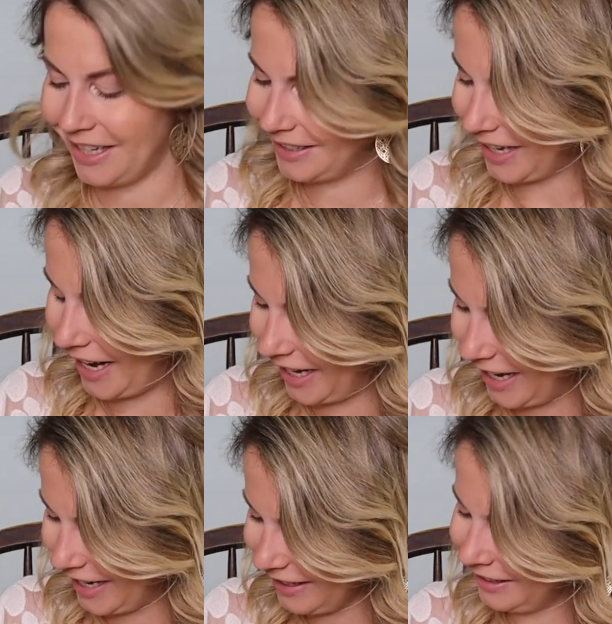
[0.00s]

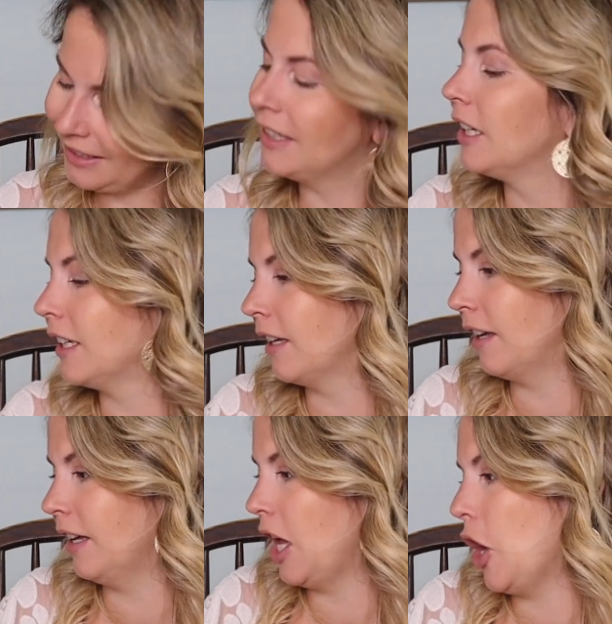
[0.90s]
Exciting.
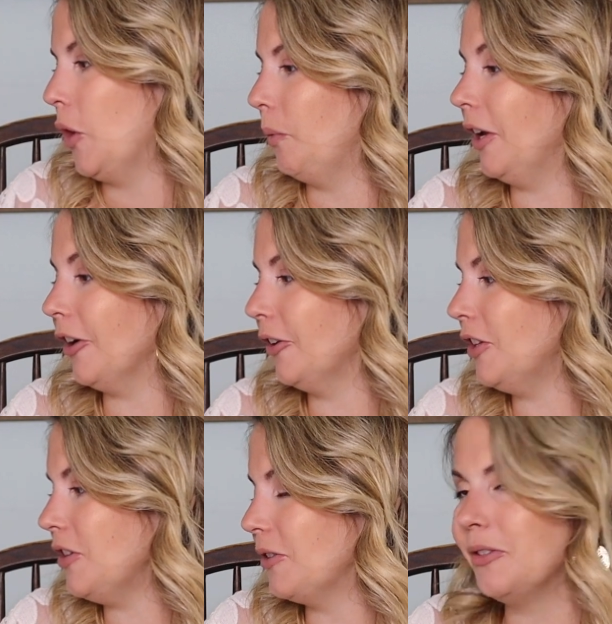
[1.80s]
We
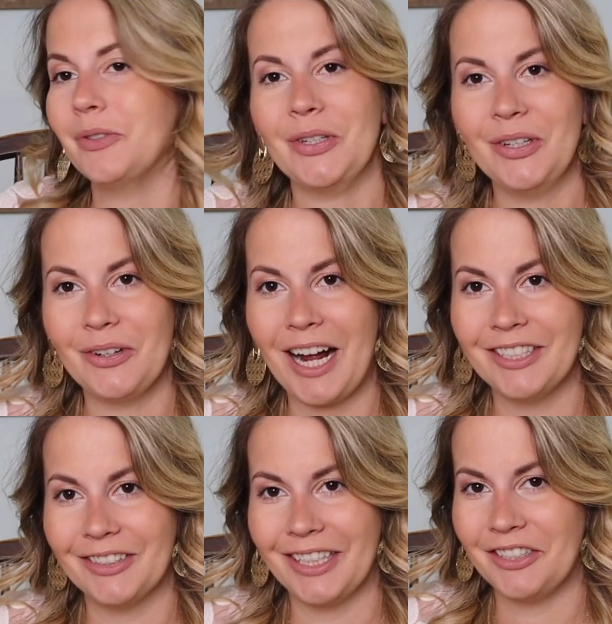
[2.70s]
heard the news.
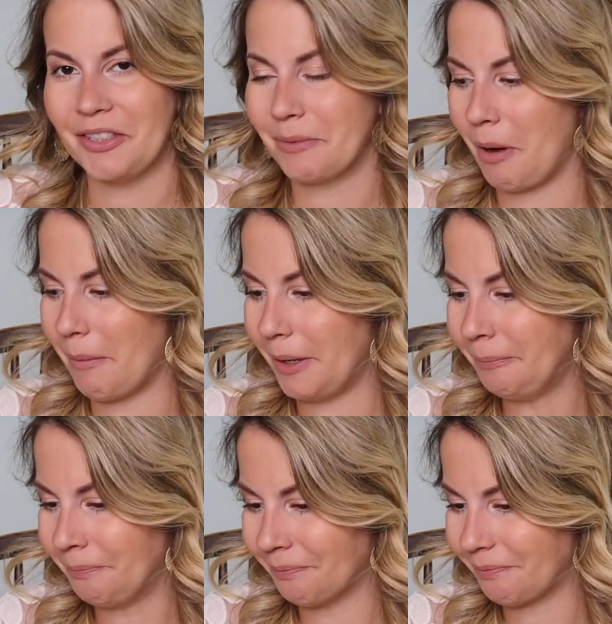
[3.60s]
Congratulations, mama.